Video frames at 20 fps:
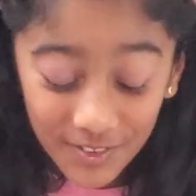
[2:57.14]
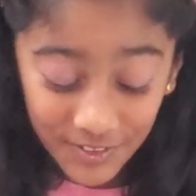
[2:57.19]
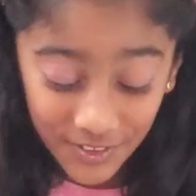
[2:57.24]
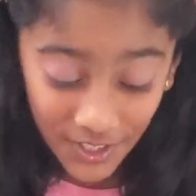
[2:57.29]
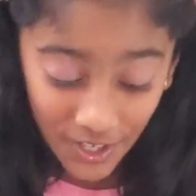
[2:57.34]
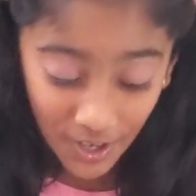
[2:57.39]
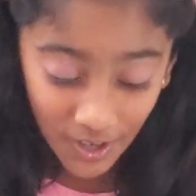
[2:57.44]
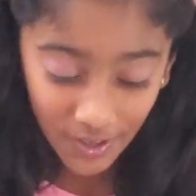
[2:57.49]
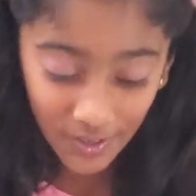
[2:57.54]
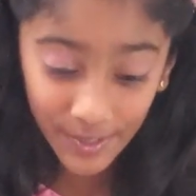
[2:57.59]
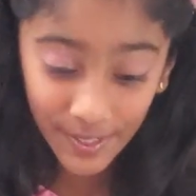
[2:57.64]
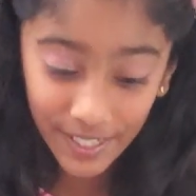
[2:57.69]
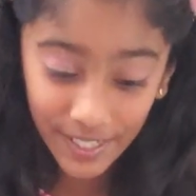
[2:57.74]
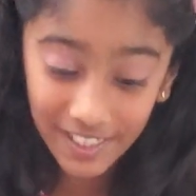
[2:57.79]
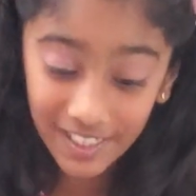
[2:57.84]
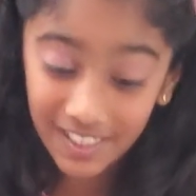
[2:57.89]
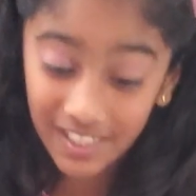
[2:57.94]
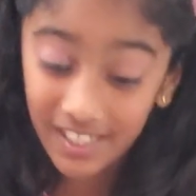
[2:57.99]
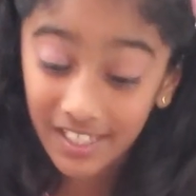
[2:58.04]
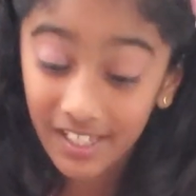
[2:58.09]

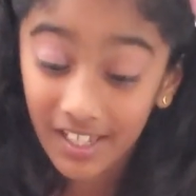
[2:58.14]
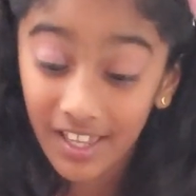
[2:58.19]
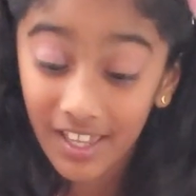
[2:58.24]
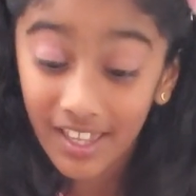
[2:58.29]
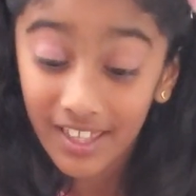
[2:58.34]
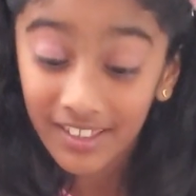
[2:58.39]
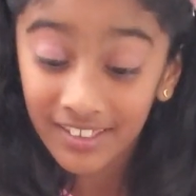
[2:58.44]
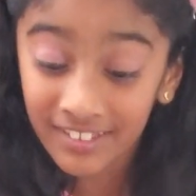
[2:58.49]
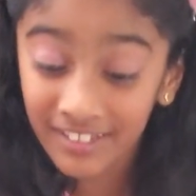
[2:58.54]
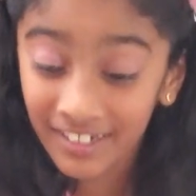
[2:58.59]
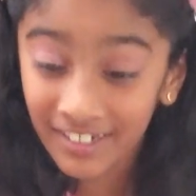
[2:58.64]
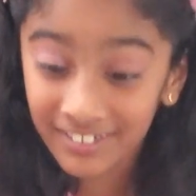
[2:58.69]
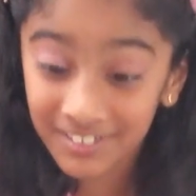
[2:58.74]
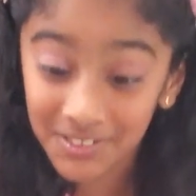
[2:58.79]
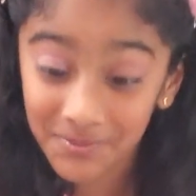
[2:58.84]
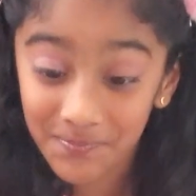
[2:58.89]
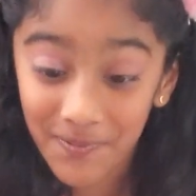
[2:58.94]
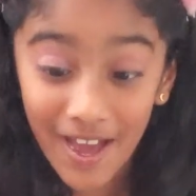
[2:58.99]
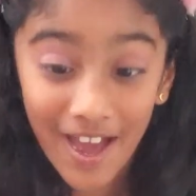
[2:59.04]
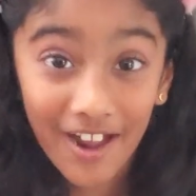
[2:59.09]
notice
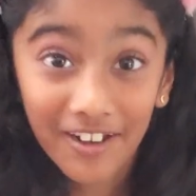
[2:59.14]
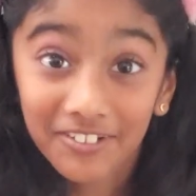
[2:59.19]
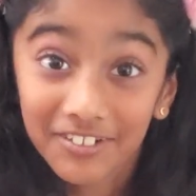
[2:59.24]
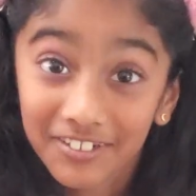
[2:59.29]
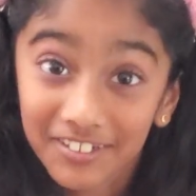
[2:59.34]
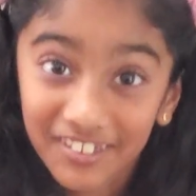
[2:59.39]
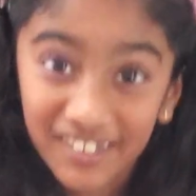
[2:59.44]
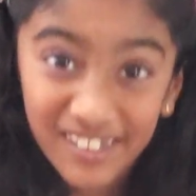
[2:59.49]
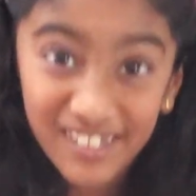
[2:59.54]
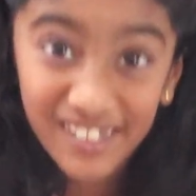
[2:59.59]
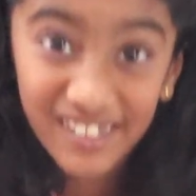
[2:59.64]
there's a pattern. Can you